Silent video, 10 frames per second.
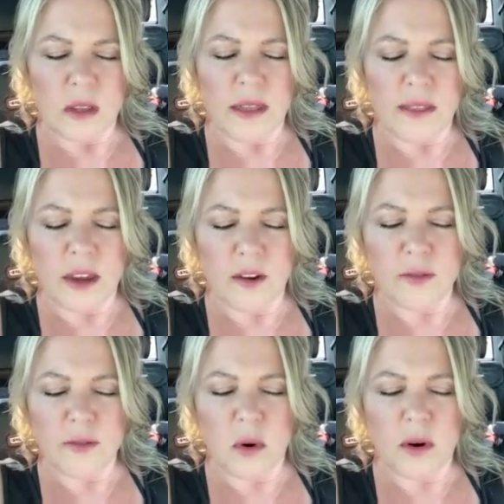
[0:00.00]
And
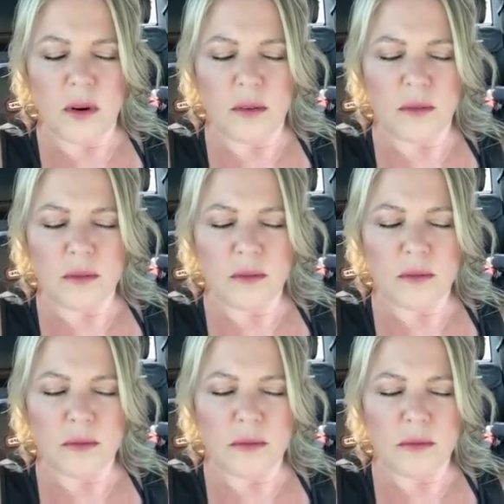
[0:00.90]
therefore,
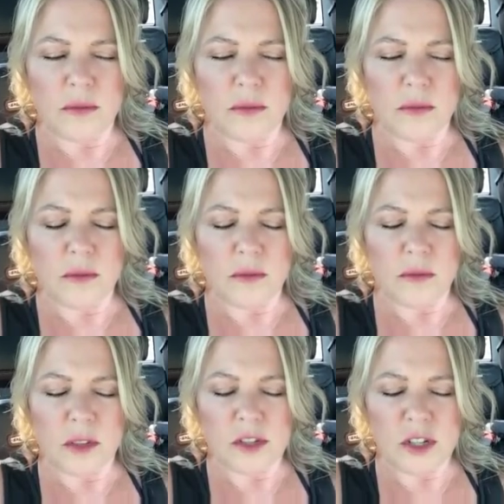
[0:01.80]

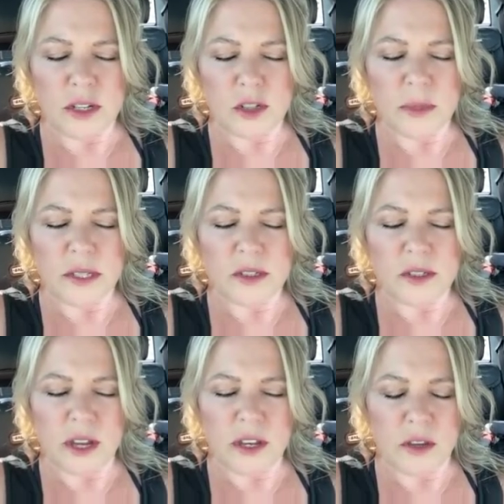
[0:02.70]
the judgments
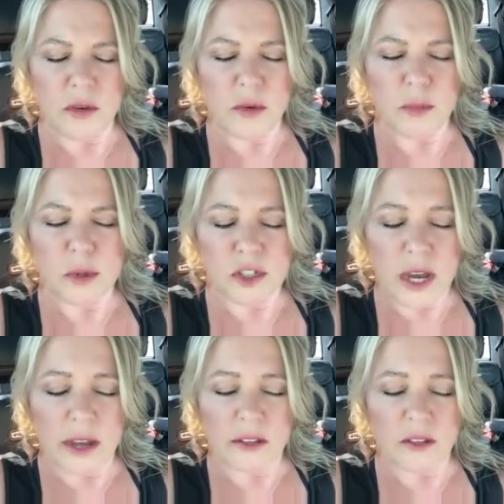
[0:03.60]
that you
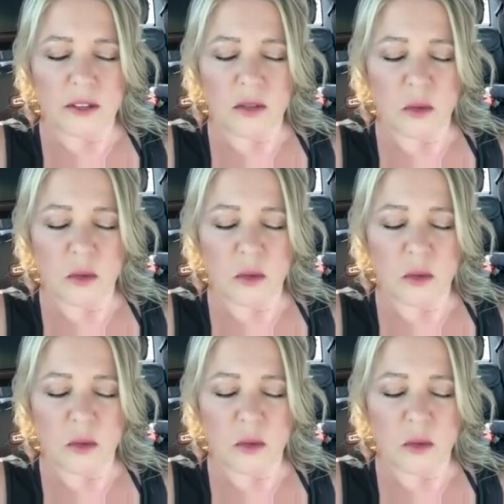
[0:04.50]
project